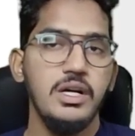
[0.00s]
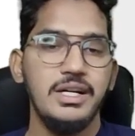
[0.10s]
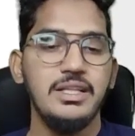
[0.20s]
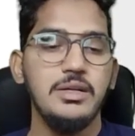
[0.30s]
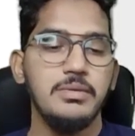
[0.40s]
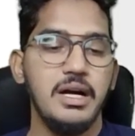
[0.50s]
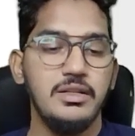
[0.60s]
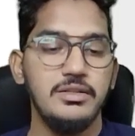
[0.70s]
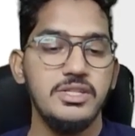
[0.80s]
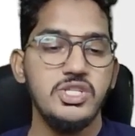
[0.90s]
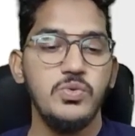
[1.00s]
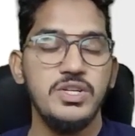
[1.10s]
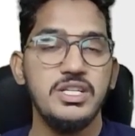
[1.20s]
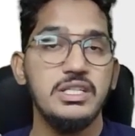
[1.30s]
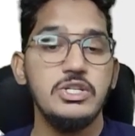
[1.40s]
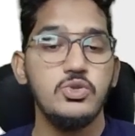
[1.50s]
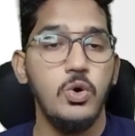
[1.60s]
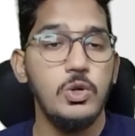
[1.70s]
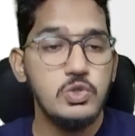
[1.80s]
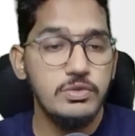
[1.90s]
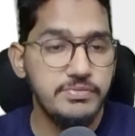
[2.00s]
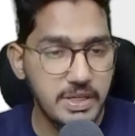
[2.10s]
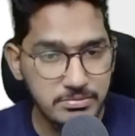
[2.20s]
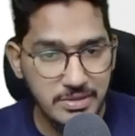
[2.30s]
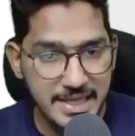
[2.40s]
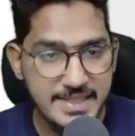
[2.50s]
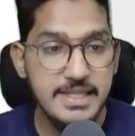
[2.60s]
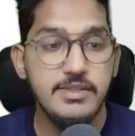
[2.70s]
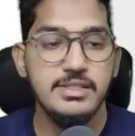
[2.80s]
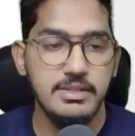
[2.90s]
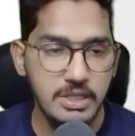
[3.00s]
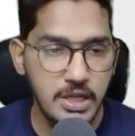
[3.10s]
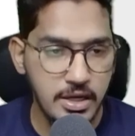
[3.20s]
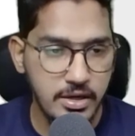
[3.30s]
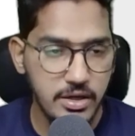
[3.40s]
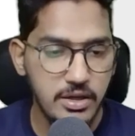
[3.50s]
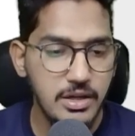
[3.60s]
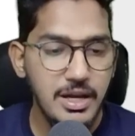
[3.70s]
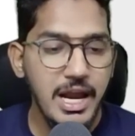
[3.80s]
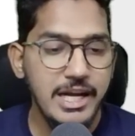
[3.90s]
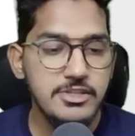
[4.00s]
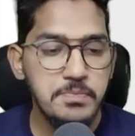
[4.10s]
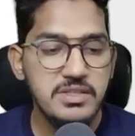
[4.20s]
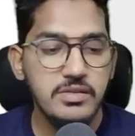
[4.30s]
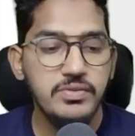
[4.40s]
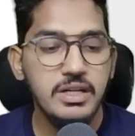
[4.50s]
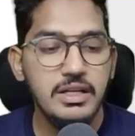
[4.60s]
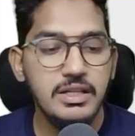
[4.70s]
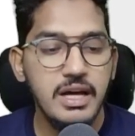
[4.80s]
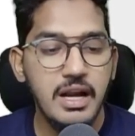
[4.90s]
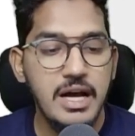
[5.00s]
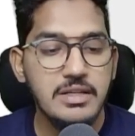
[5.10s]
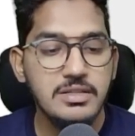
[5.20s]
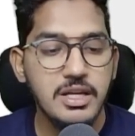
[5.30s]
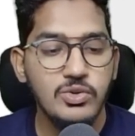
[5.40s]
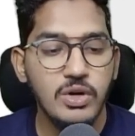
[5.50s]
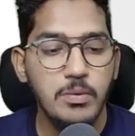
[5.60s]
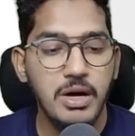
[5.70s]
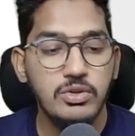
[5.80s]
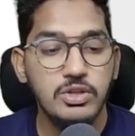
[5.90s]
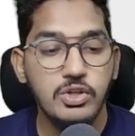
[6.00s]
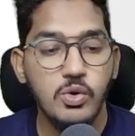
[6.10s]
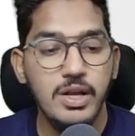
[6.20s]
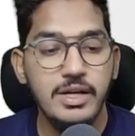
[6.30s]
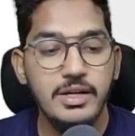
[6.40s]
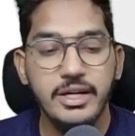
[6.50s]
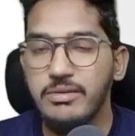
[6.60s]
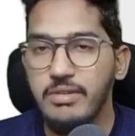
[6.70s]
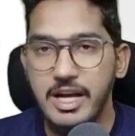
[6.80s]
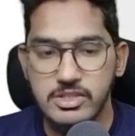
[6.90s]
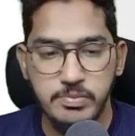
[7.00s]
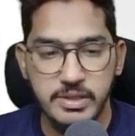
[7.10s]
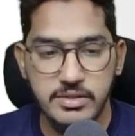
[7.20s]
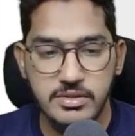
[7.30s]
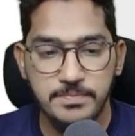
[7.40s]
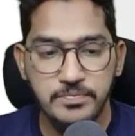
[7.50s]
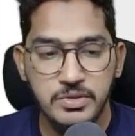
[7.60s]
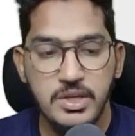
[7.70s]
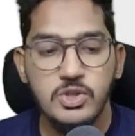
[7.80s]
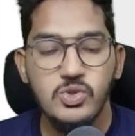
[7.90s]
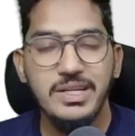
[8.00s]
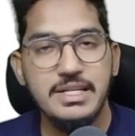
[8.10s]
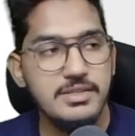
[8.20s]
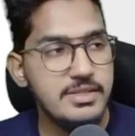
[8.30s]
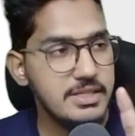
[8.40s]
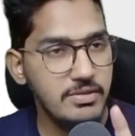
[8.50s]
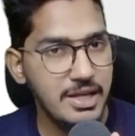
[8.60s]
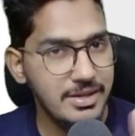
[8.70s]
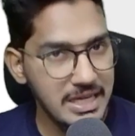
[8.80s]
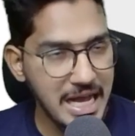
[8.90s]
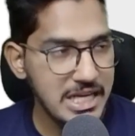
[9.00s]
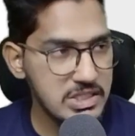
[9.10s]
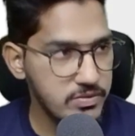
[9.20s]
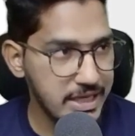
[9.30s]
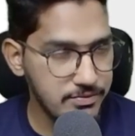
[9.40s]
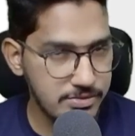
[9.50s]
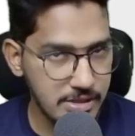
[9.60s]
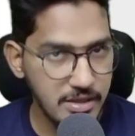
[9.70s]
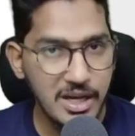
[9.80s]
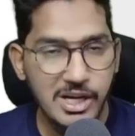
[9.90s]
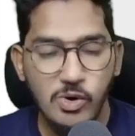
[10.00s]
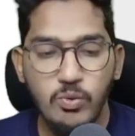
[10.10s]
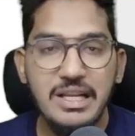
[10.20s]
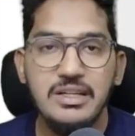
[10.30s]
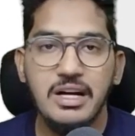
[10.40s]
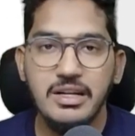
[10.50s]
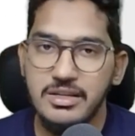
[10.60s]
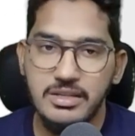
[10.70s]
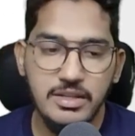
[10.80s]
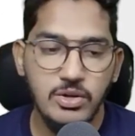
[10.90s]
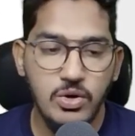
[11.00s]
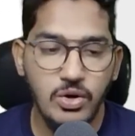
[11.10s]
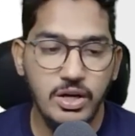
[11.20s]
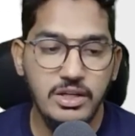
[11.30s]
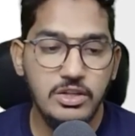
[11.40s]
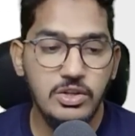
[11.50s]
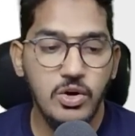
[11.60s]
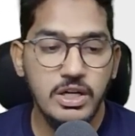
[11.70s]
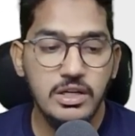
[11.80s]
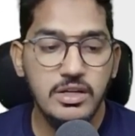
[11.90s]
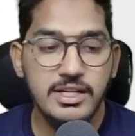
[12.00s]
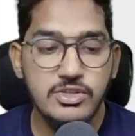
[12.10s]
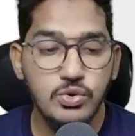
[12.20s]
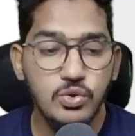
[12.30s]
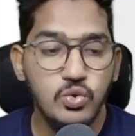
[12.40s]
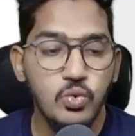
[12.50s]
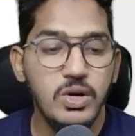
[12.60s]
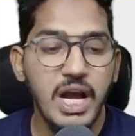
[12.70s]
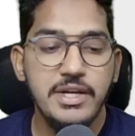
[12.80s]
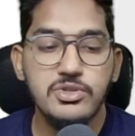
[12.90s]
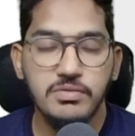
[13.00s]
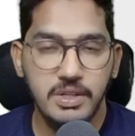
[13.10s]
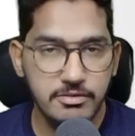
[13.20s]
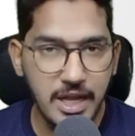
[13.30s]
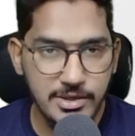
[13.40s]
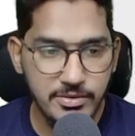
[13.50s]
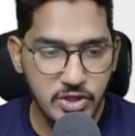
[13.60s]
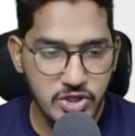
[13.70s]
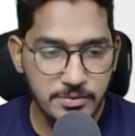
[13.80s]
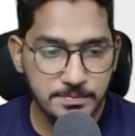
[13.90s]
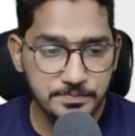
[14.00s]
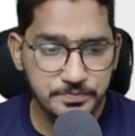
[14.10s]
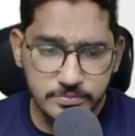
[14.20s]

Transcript: Nothing but this question is also from SA 700, and specifically they are asking you about qualitative aspects. So in SA 700, as we have seen, while conducting the audit, the auditor needs to do two kinds of evaluation.